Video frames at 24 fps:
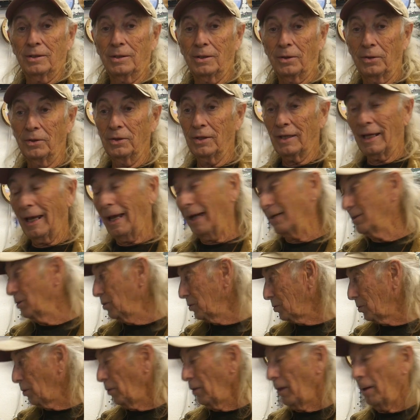you know you can't
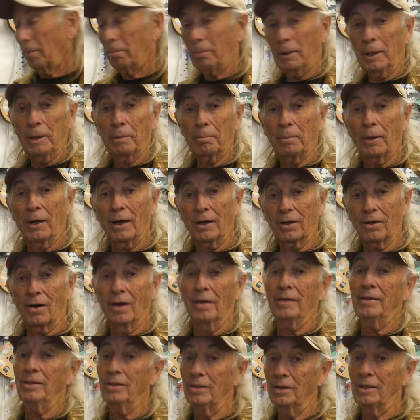just throw that plate back
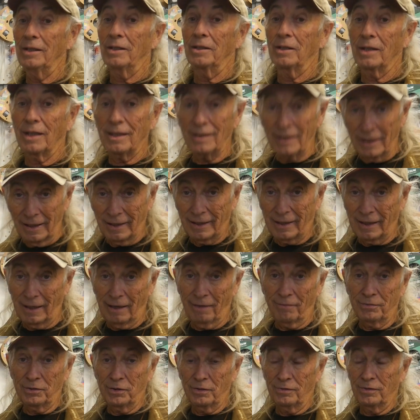on you need to clean it
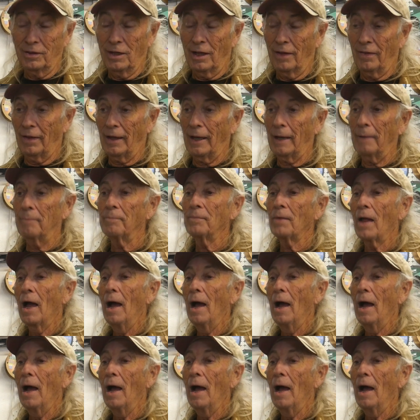after you've done that